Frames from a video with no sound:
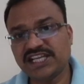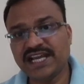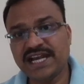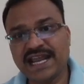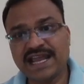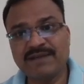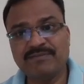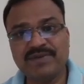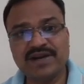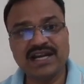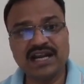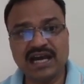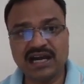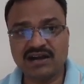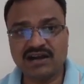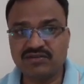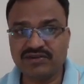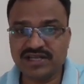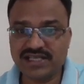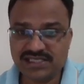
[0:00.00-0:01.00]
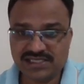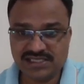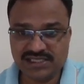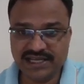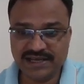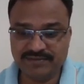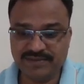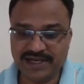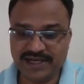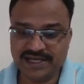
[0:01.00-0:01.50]
share capital account is
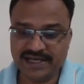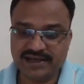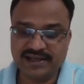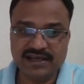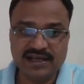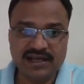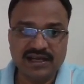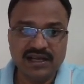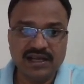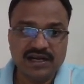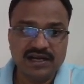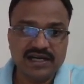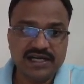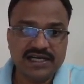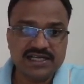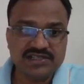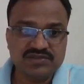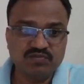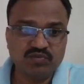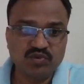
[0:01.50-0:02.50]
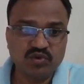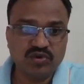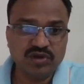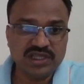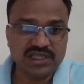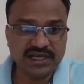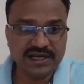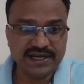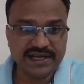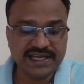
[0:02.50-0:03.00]
debited let us move
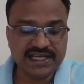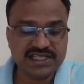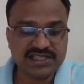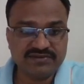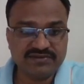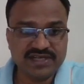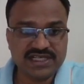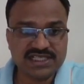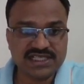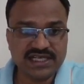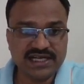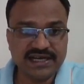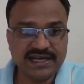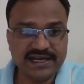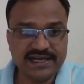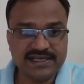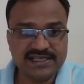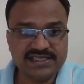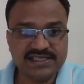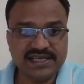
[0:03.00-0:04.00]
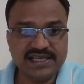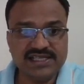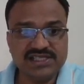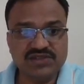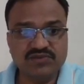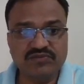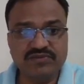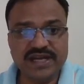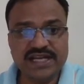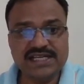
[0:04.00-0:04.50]
on the next question and it
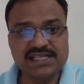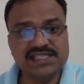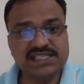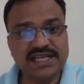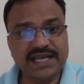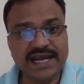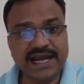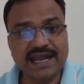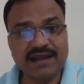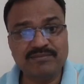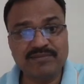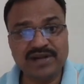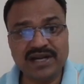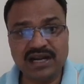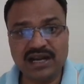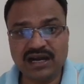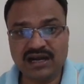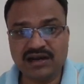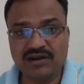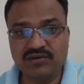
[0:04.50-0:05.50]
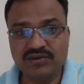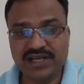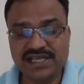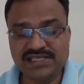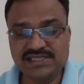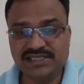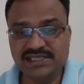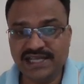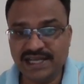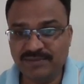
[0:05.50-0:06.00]
says when share capital account
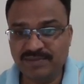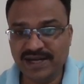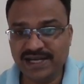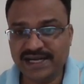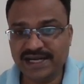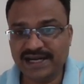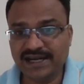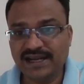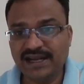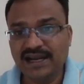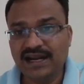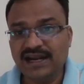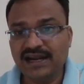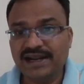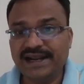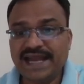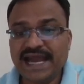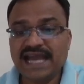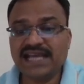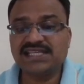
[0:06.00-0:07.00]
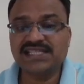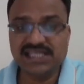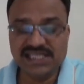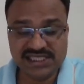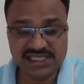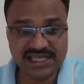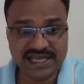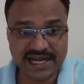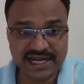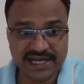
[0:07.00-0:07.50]
is debited dash
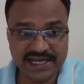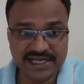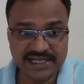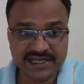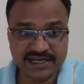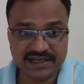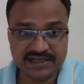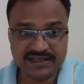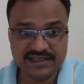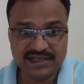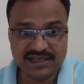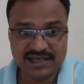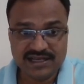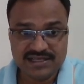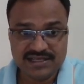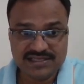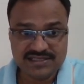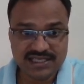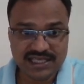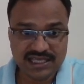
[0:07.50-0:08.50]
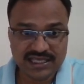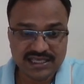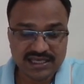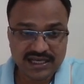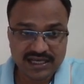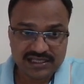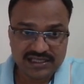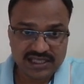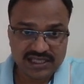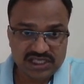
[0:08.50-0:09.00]
is credited see
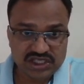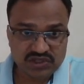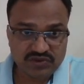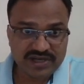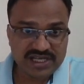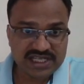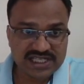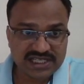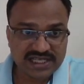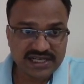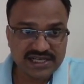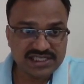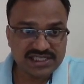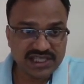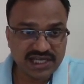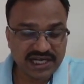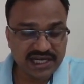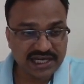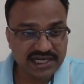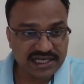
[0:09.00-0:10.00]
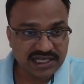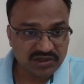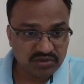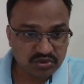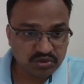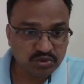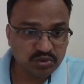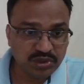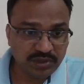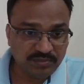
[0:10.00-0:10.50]
this question is
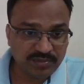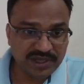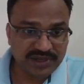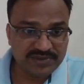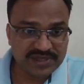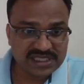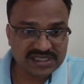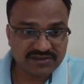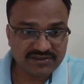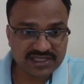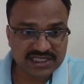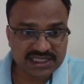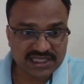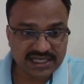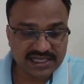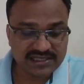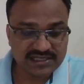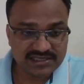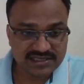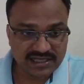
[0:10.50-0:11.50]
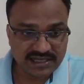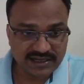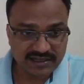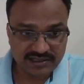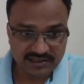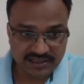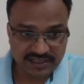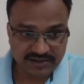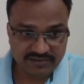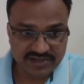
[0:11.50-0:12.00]
related to the previous question
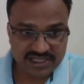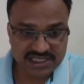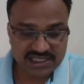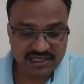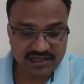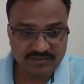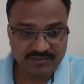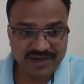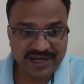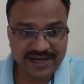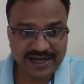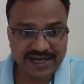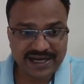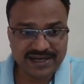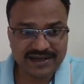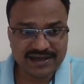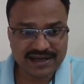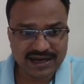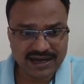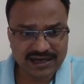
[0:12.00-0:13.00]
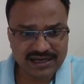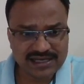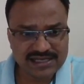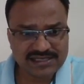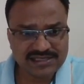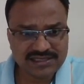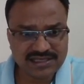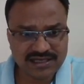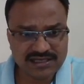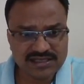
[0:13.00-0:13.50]
uh, question number 8
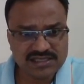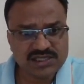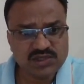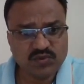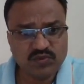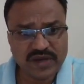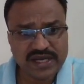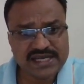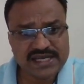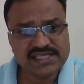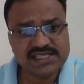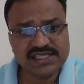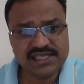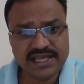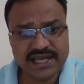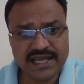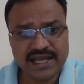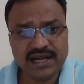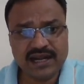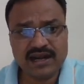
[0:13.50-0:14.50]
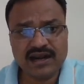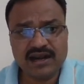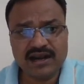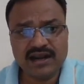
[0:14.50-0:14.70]
asks us when share